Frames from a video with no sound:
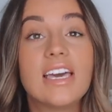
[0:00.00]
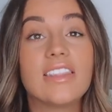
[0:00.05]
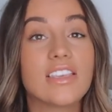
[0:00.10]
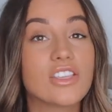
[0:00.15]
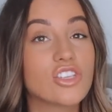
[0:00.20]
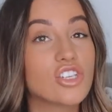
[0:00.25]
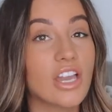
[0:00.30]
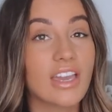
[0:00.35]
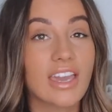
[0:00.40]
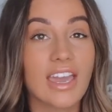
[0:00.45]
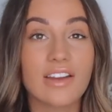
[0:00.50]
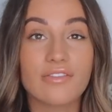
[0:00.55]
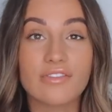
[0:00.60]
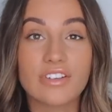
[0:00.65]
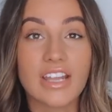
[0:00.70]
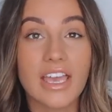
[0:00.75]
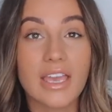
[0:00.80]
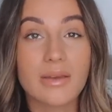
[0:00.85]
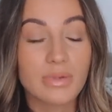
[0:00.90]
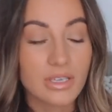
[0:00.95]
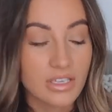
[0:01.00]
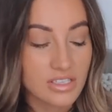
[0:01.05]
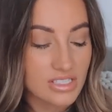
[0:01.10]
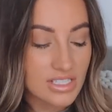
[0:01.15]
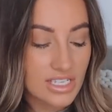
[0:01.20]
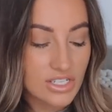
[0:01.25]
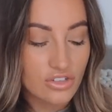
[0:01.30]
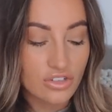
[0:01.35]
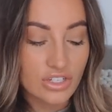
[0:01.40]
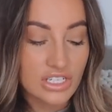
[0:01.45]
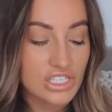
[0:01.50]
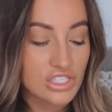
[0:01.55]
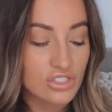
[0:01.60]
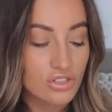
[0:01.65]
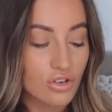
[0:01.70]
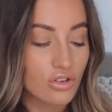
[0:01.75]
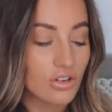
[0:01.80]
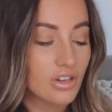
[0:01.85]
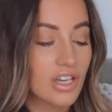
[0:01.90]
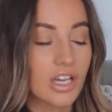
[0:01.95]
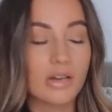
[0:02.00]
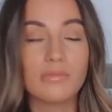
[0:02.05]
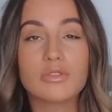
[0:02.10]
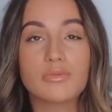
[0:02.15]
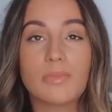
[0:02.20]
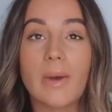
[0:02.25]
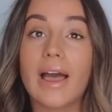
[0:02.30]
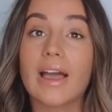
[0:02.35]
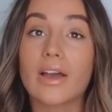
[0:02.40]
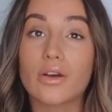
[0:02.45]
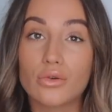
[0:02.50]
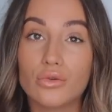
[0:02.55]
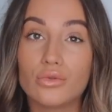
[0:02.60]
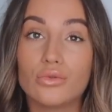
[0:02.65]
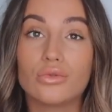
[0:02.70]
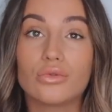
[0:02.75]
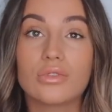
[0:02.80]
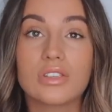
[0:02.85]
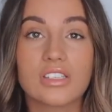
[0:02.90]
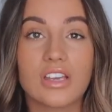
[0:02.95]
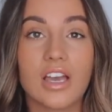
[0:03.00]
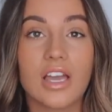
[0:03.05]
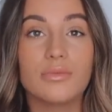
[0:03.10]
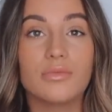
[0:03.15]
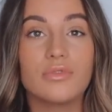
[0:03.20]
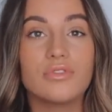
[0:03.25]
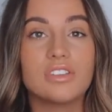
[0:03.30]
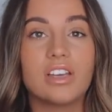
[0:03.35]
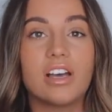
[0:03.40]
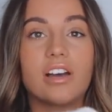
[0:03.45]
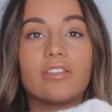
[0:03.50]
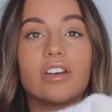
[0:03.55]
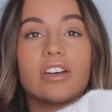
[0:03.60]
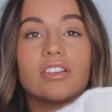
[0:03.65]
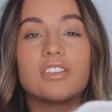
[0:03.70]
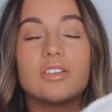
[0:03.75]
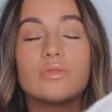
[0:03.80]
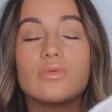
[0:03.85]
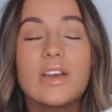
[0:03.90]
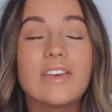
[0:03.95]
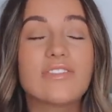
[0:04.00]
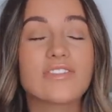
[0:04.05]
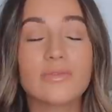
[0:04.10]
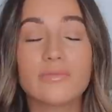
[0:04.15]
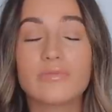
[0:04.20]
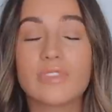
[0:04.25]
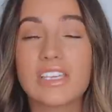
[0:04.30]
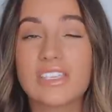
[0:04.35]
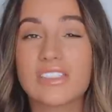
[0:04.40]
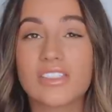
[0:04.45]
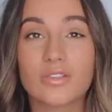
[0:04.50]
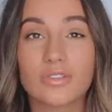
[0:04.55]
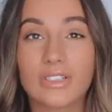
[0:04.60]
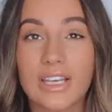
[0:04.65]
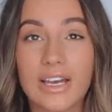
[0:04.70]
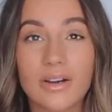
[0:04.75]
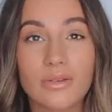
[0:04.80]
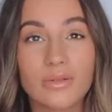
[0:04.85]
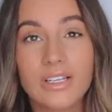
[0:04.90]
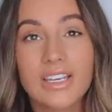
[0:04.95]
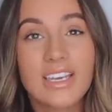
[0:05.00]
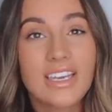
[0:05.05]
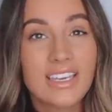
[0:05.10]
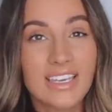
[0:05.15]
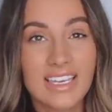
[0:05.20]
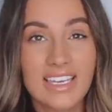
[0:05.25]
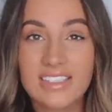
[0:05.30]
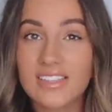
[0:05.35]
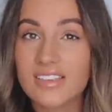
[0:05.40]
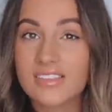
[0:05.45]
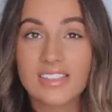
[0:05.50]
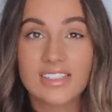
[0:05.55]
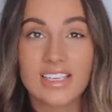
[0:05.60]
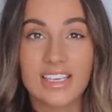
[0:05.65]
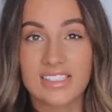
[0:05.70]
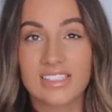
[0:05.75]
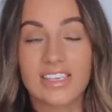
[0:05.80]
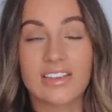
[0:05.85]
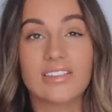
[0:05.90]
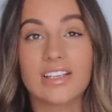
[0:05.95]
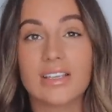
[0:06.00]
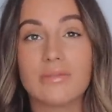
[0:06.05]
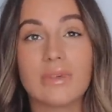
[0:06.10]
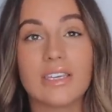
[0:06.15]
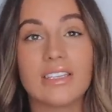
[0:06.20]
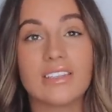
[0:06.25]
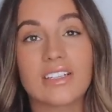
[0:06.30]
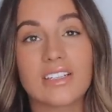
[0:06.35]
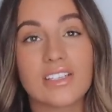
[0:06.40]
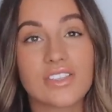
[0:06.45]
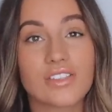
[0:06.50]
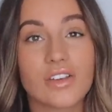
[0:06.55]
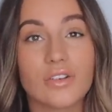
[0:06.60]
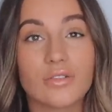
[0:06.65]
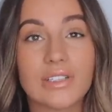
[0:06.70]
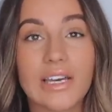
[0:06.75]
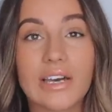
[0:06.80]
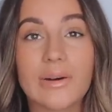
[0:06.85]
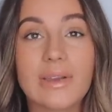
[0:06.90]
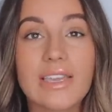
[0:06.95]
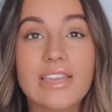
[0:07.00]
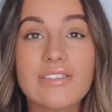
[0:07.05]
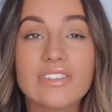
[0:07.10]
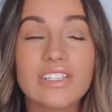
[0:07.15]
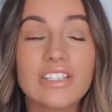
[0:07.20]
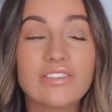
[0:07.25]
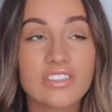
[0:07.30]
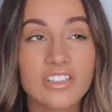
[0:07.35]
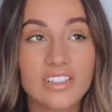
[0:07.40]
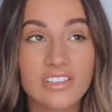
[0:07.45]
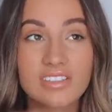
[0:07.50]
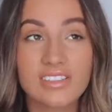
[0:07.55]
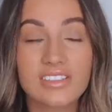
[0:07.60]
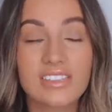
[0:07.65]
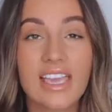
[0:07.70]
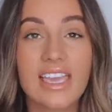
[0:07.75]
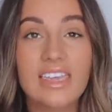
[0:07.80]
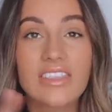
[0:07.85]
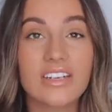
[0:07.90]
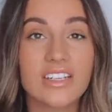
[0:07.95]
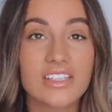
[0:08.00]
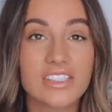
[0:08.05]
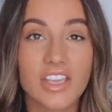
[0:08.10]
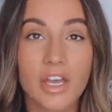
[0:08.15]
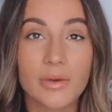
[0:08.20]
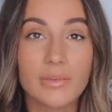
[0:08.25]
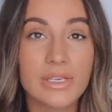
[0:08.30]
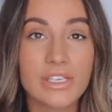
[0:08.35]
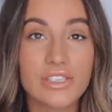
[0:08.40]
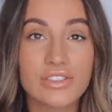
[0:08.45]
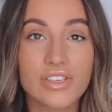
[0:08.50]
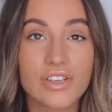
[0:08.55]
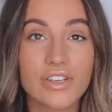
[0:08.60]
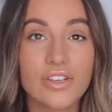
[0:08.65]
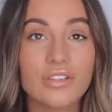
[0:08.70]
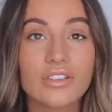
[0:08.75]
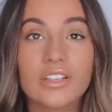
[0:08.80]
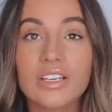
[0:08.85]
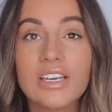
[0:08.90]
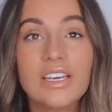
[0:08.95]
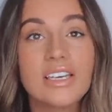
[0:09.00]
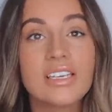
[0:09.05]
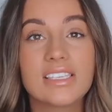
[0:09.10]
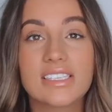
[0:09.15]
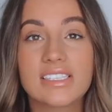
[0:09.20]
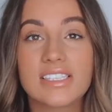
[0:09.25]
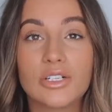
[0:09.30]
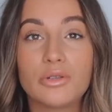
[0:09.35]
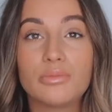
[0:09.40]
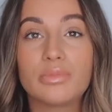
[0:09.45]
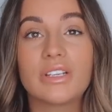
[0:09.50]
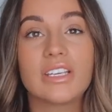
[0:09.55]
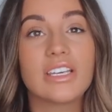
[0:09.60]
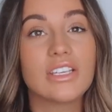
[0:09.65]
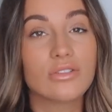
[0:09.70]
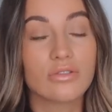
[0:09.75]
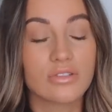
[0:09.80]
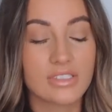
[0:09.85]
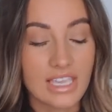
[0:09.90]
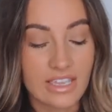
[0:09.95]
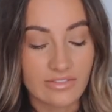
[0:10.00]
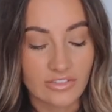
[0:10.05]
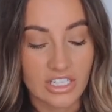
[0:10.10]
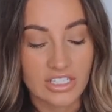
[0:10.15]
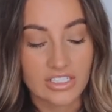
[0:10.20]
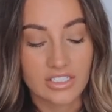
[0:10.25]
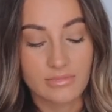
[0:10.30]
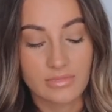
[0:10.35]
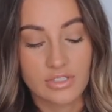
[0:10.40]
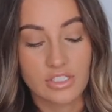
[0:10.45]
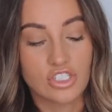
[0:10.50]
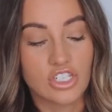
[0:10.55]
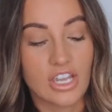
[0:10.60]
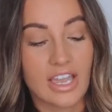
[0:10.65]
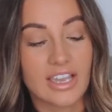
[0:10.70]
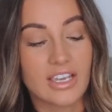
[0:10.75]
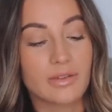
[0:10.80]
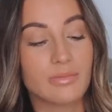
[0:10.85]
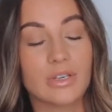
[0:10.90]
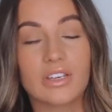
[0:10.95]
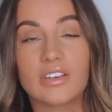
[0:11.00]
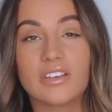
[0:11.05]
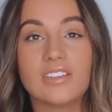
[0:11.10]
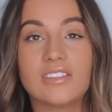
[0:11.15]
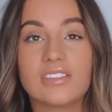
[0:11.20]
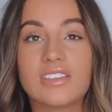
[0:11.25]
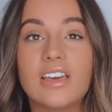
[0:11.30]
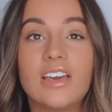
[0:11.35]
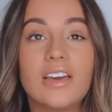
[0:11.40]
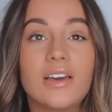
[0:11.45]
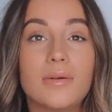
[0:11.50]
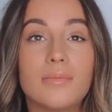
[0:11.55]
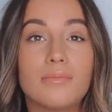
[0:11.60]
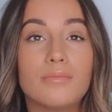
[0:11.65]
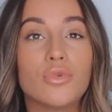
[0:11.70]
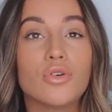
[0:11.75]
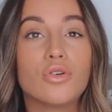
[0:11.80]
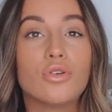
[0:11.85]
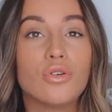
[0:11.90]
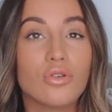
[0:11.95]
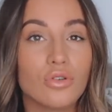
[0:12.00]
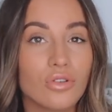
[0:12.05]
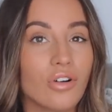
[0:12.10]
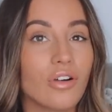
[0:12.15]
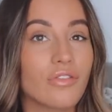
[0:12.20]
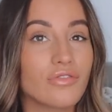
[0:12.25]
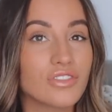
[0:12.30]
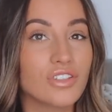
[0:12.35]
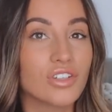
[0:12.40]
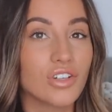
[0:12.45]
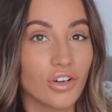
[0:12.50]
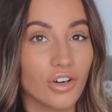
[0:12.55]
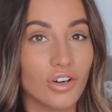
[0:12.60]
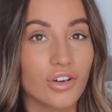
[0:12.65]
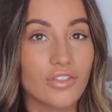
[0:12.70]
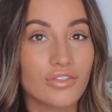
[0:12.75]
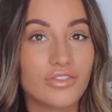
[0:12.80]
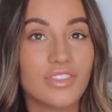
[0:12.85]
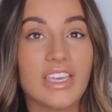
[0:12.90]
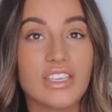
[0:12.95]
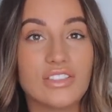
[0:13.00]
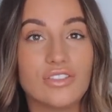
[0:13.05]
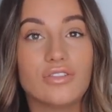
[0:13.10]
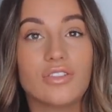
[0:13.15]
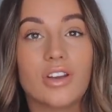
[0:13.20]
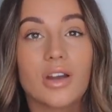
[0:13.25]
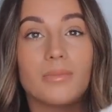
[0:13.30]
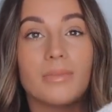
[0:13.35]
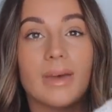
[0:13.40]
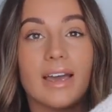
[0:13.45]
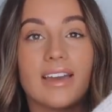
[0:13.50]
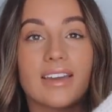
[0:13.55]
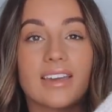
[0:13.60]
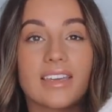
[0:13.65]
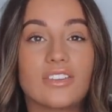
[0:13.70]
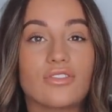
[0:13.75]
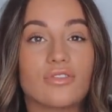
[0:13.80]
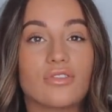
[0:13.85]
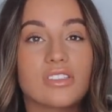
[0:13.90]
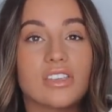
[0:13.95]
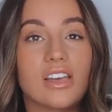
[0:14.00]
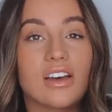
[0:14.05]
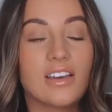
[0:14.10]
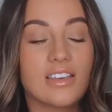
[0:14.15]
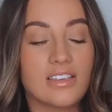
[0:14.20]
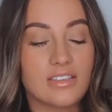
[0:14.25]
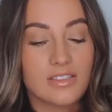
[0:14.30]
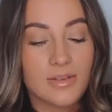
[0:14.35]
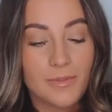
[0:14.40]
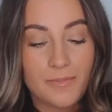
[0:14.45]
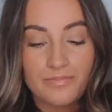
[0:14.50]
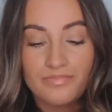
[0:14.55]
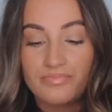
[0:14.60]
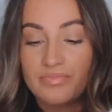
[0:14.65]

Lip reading: and then check it every day, because literally stock comes back all the time on Zara. So if something's sold out, it doesn't necessarily mean that it's sold out. Even if it doesn't say that it's coming soon, still put it in your saved items and check, because more often than not, they do come back in your size.